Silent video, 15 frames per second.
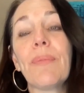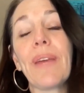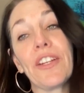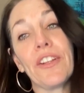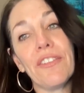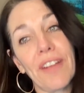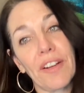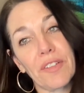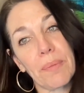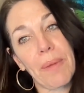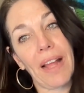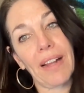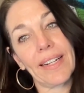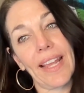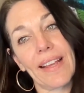my new favorite
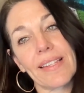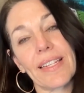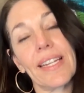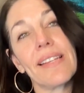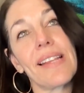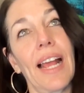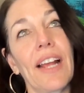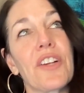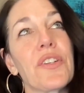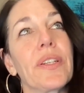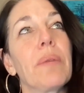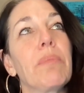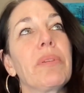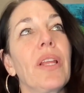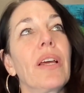podcast is
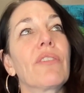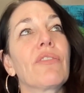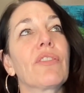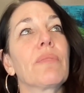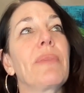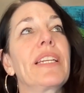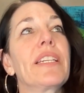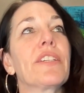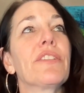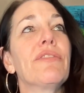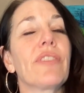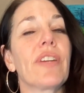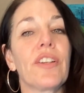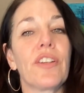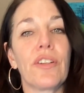actually a plug for my dear
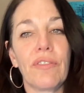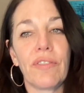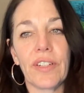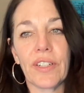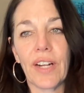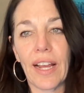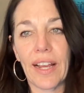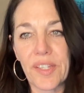friend Ophira